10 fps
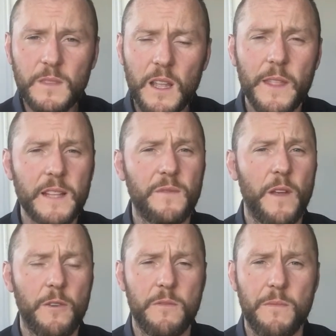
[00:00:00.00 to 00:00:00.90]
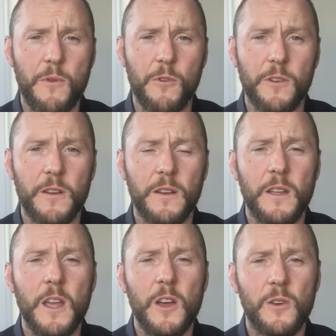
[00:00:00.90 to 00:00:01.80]
And that's very important.
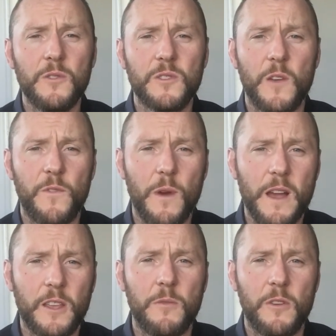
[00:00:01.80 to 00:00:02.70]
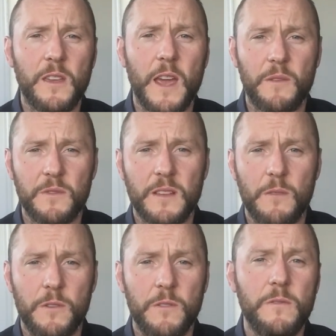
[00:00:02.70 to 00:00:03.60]
Also, if you are communicating with
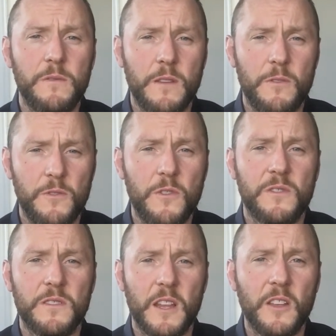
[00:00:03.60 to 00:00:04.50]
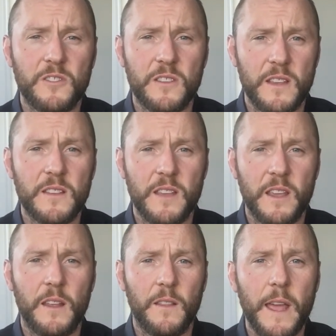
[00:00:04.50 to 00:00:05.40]
someone who uses English as their
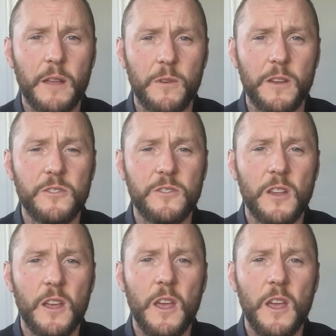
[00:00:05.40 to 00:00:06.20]
second language,